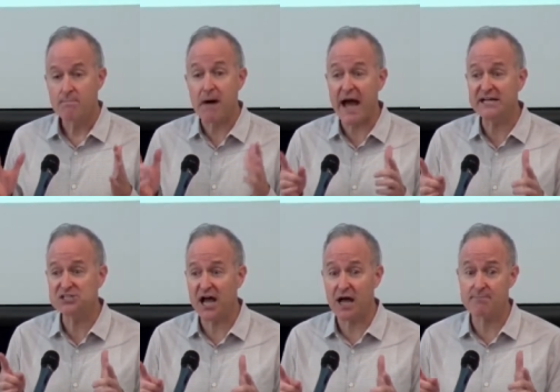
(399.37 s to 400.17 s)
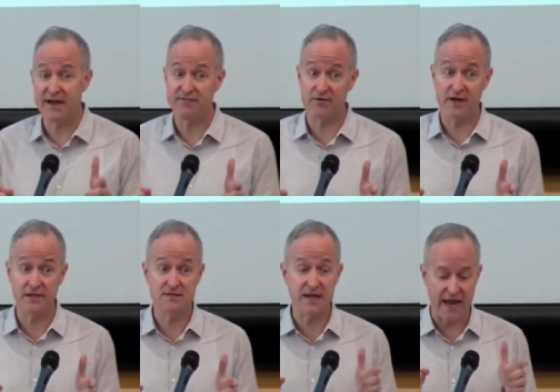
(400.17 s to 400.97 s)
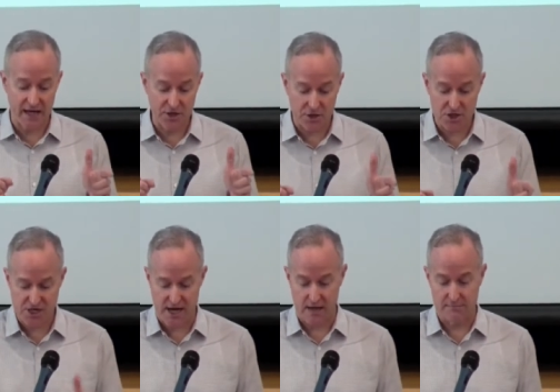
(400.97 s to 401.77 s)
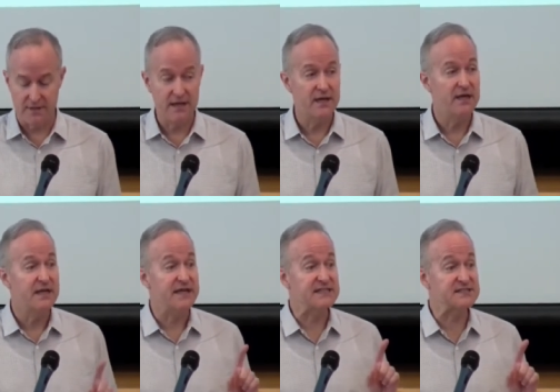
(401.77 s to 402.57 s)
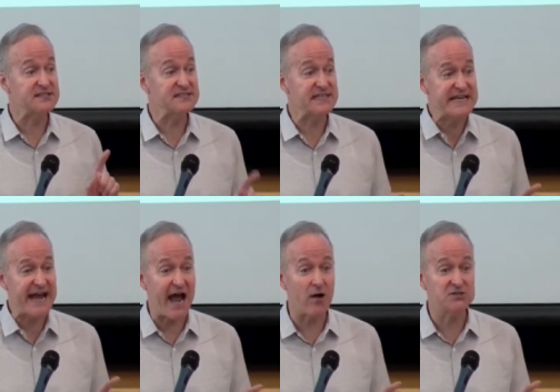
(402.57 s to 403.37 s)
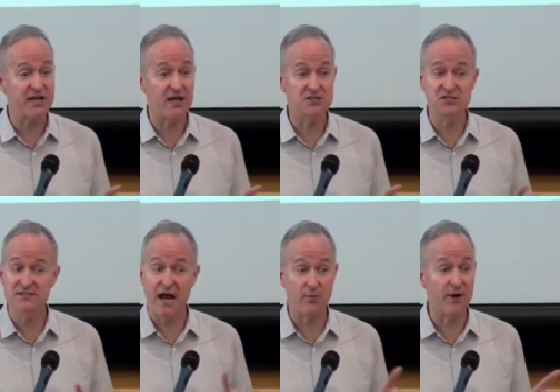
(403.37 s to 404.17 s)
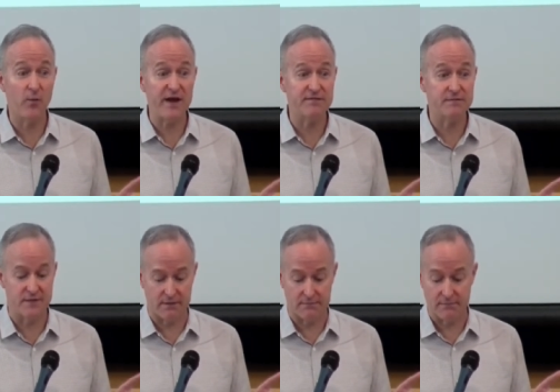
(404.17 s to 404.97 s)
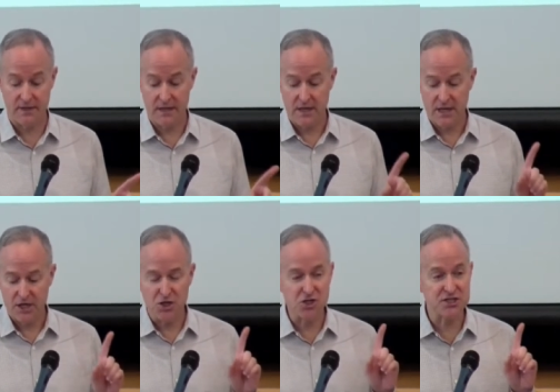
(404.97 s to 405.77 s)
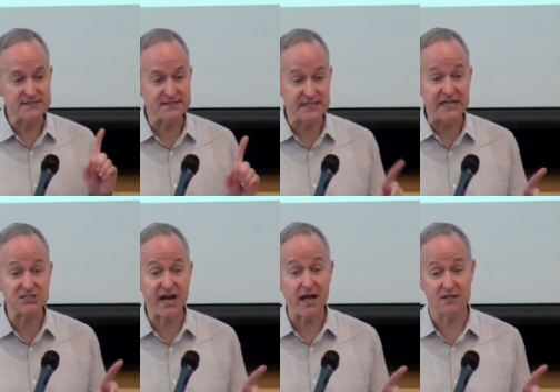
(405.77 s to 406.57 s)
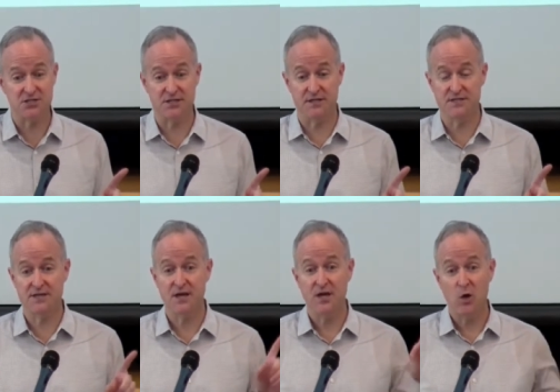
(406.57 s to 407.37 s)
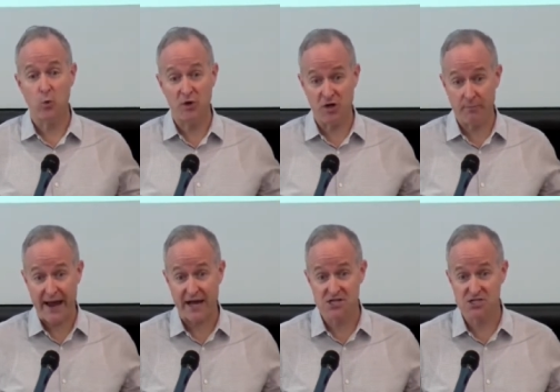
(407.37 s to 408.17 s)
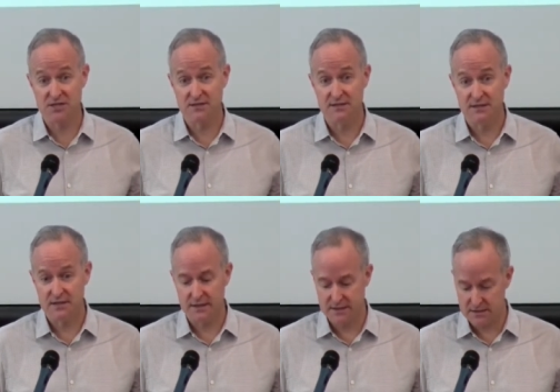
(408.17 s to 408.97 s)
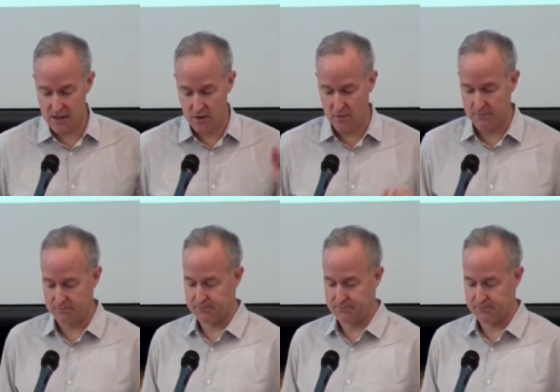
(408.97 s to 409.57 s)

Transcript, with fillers: My job, my friends, and your job is to seek out challenges, not run away from them. You should seek challenges when your passion is low.